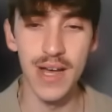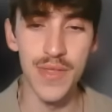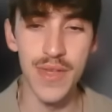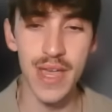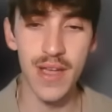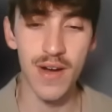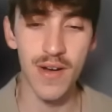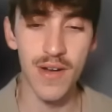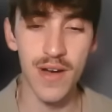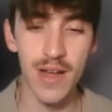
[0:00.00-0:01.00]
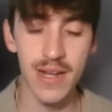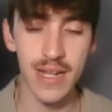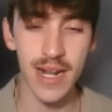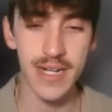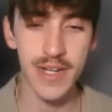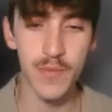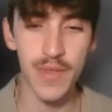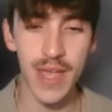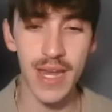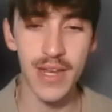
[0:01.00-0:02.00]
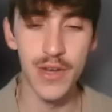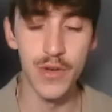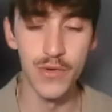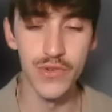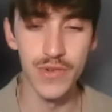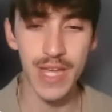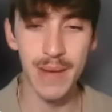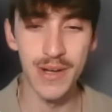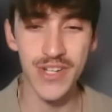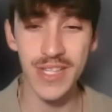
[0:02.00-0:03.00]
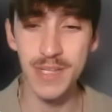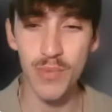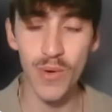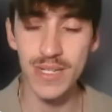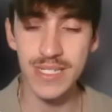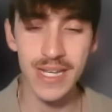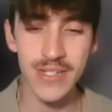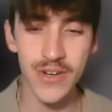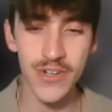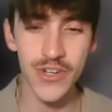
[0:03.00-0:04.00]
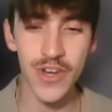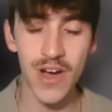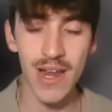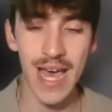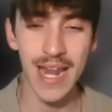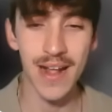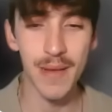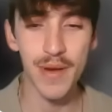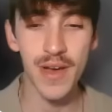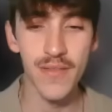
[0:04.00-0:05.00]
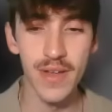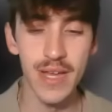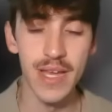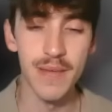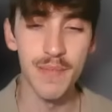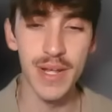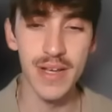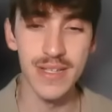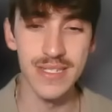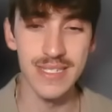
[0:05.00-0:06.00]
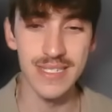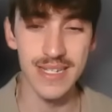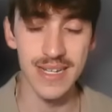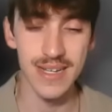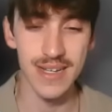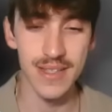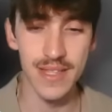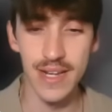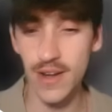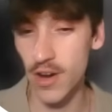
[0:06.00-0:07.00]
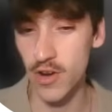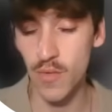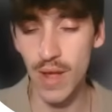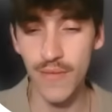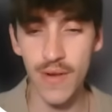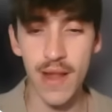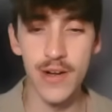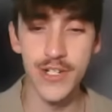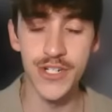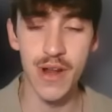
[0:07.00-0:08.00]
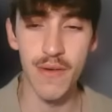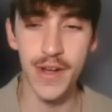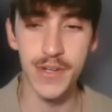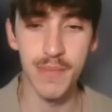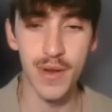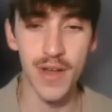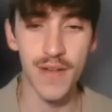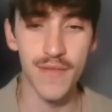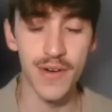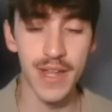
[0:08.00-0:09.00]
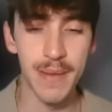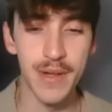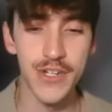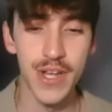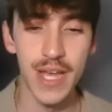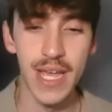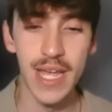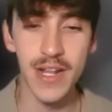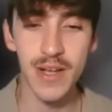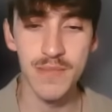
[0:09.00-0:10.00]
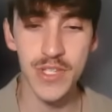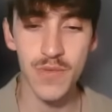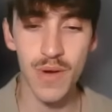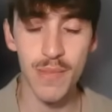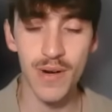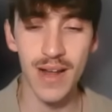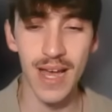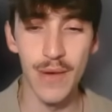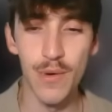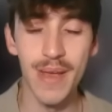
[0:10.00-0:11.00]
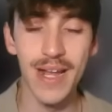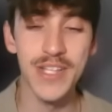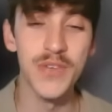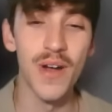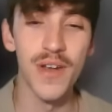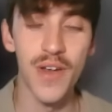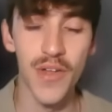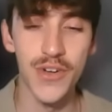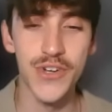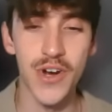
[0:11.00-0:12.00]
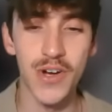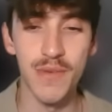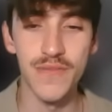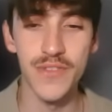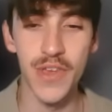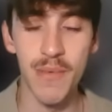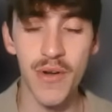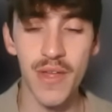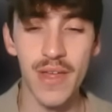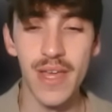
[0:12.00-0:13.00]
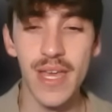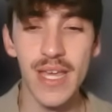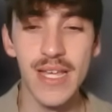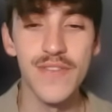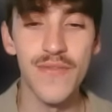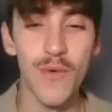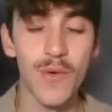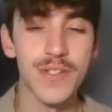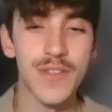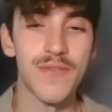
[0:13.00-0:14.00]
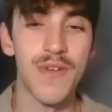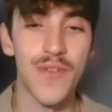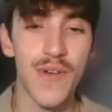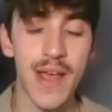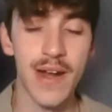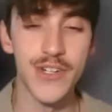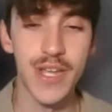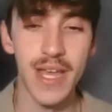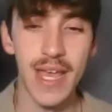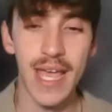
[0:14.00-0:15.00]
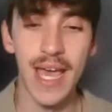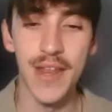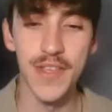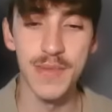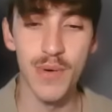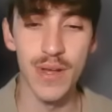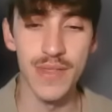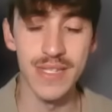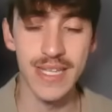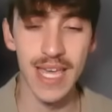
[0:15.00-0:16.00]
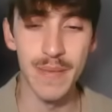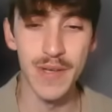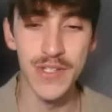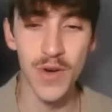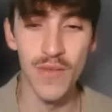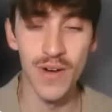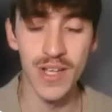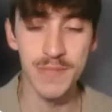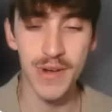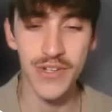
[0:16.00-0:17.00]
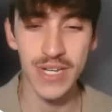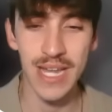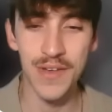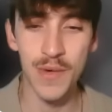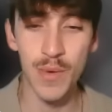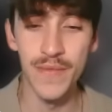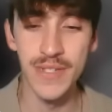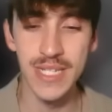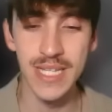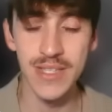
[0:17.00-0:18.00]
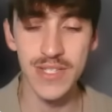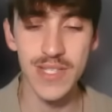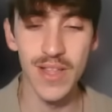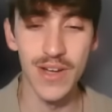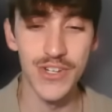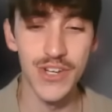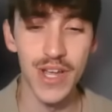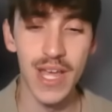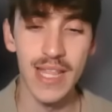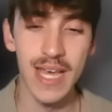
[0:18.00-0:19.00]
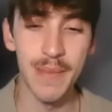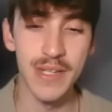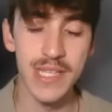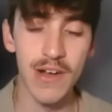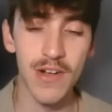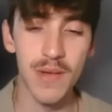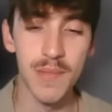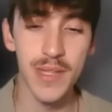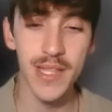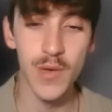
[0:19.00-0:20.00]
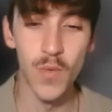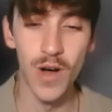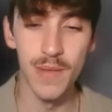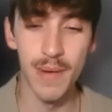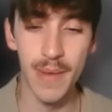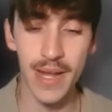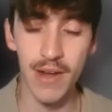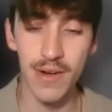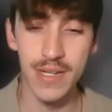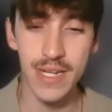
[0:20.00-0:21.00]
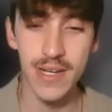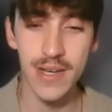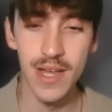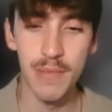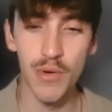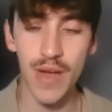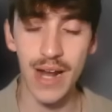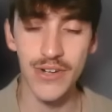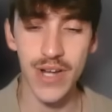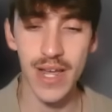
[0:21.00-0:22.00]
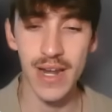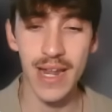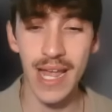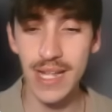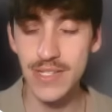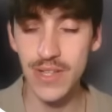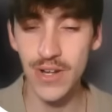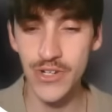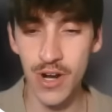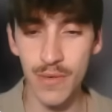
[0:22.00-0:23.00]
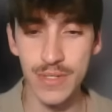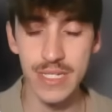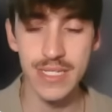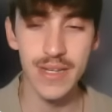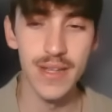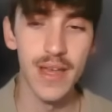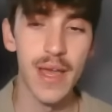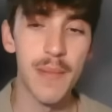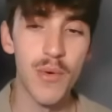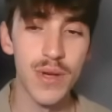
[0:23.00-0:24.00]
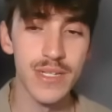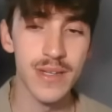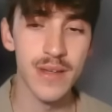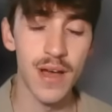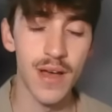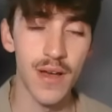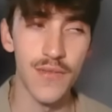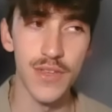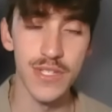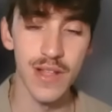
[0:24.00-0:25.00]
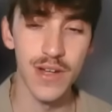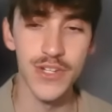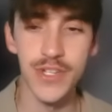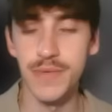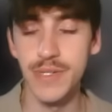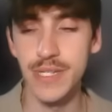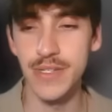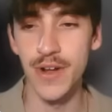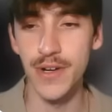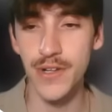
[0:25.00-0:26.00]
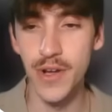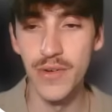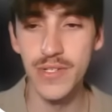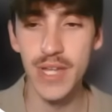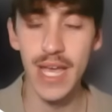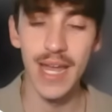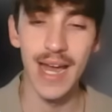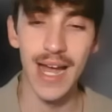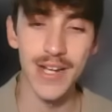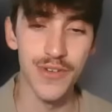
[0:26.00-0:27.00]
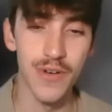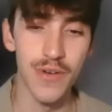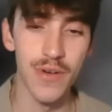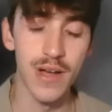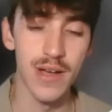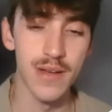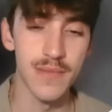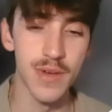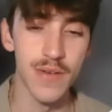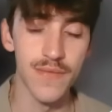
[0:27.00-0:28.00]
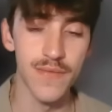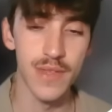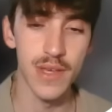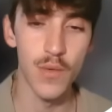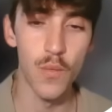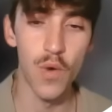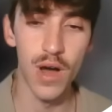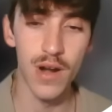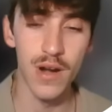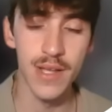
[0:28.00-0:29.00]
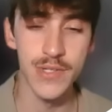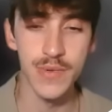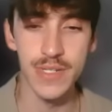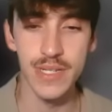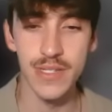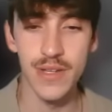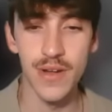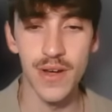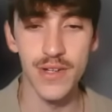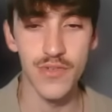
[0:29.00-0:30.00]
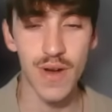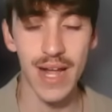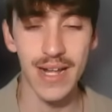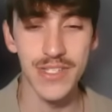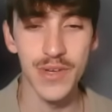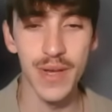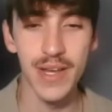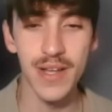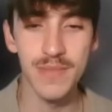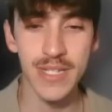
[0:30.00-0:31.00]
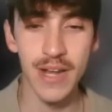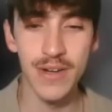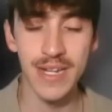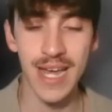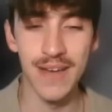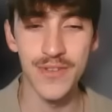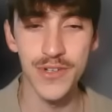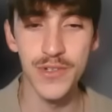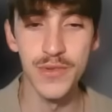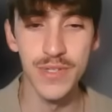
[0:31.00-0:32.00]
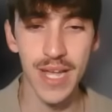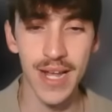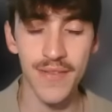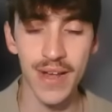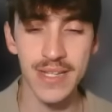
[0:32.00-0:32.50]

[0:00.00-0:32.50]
they are not connecting with any neutral damage, and these Poison Stings are just not adding up enough because they are great for energy generation but not for damage. In comes the Swampert. I would make it to another charge move, so the opponent is forced to throw their energy, and at this point this game is over, especially now that we've seen the Sludge. That means they are completely walled by my Giratina. Both Hydro Cannon and Sludge are resisted. Poison of the Sludge is resisted on Ghost, and Hydro of the Water is resisted on Dragon. So in comes the Giratina after 2 Psychic Fangs